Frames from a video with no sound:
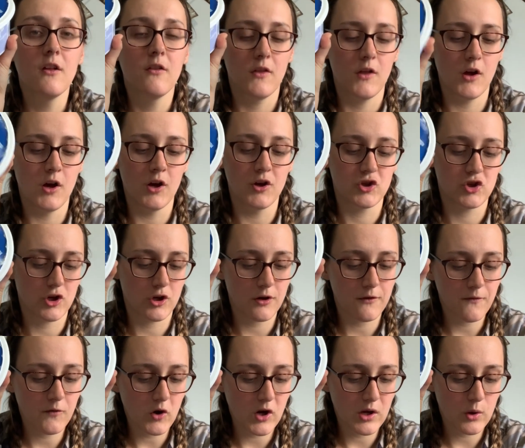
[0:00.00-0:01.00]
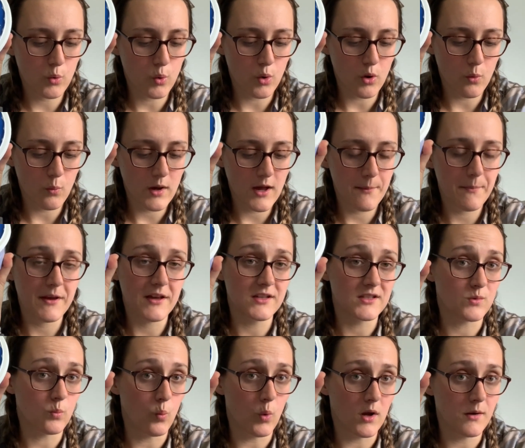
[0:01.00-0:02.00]
The sugar-free Cool Whip
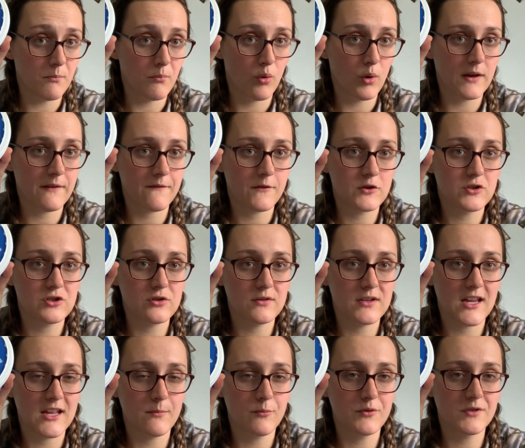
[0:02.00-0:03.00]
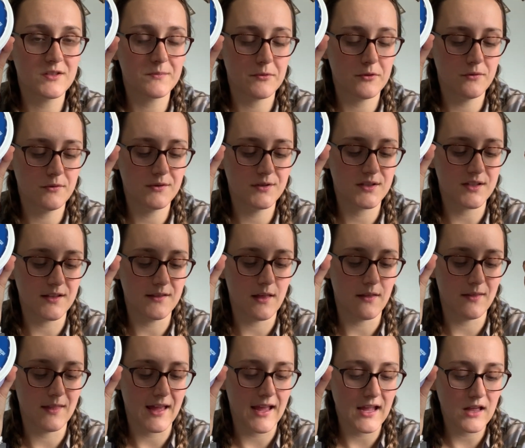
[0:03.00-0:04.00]
is 1 point for 2 tablespoons, and
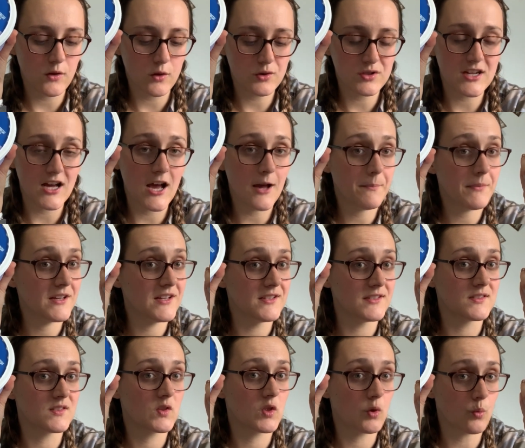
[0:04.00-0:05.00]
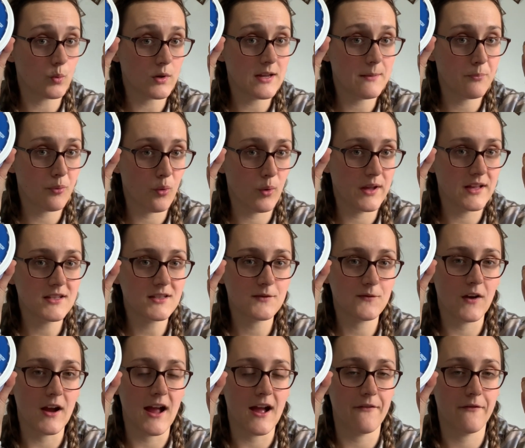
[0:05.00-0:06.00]
then the Halo Top is 3 points
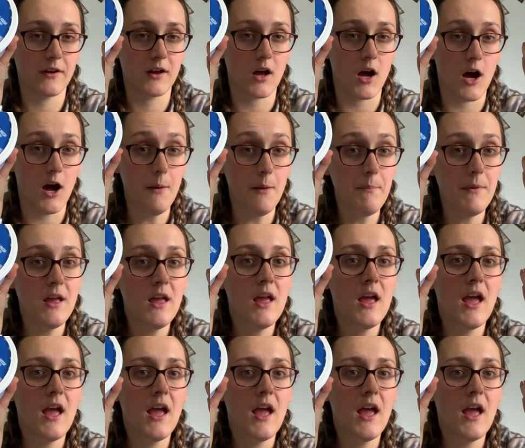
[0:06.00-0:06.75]
for half a cup.